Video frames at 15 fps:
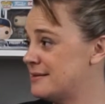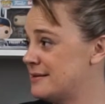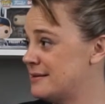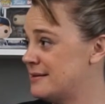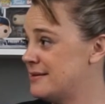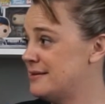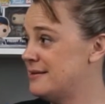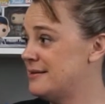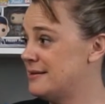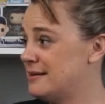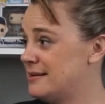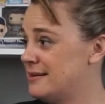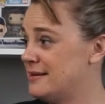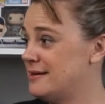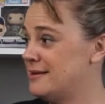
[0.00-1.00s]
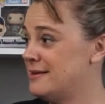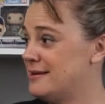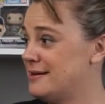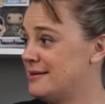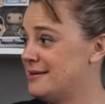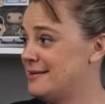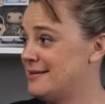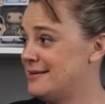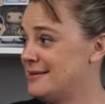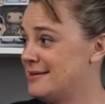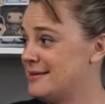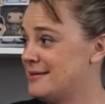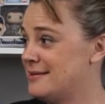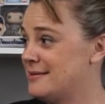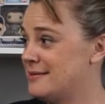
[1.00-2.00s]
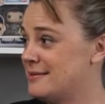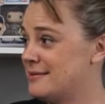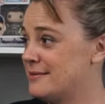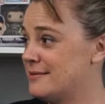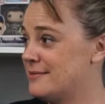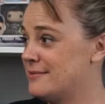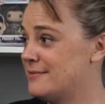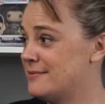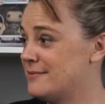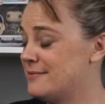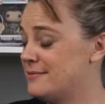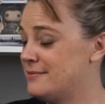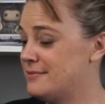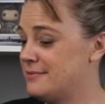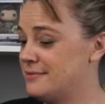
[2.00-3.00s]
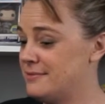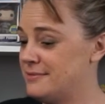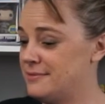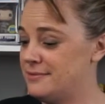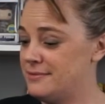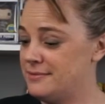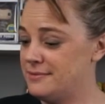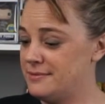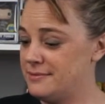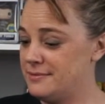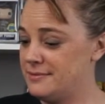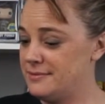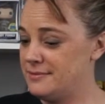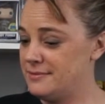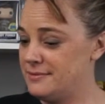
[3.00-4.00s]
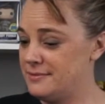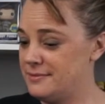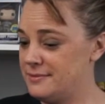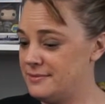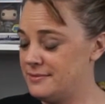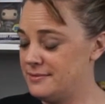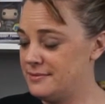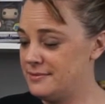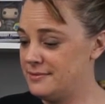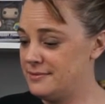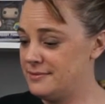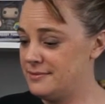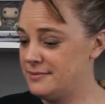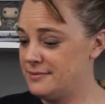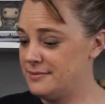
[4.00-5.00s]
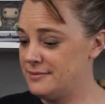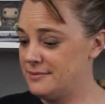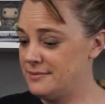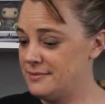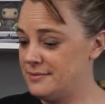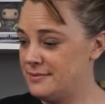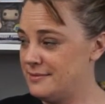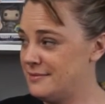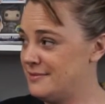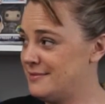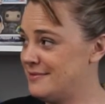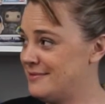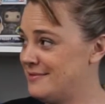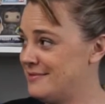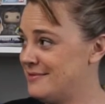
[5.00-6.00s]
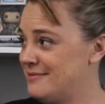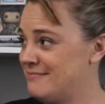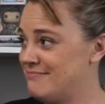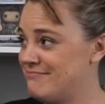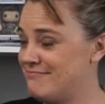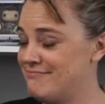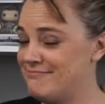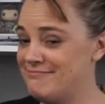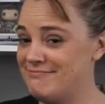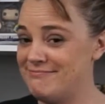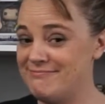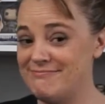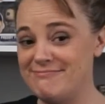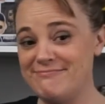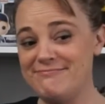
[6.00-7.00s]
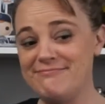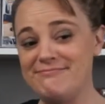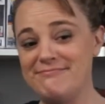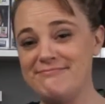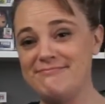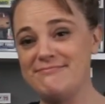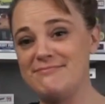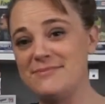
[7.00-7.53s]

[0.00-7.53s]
This person isn't speaking.